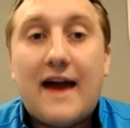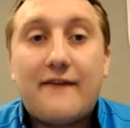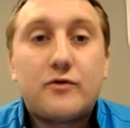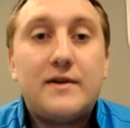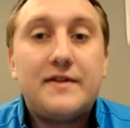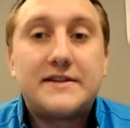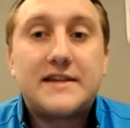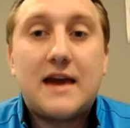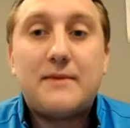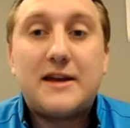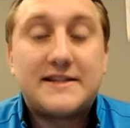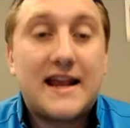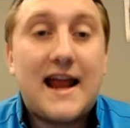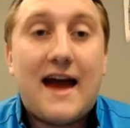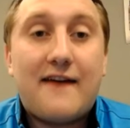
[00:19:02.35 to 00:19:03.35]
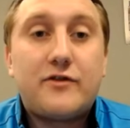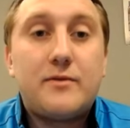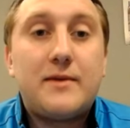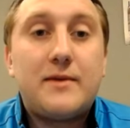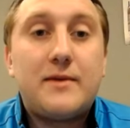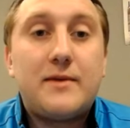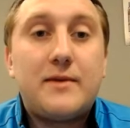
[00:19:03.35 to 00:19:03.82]
to win this game, it's going to have
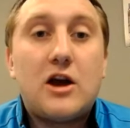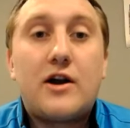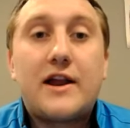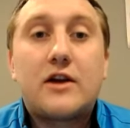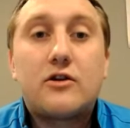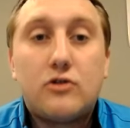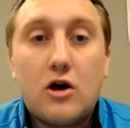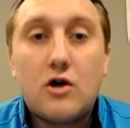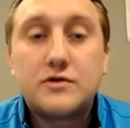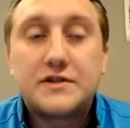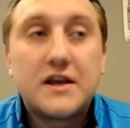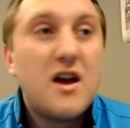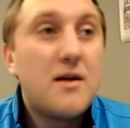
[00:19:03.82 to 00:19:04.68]
to be on a close,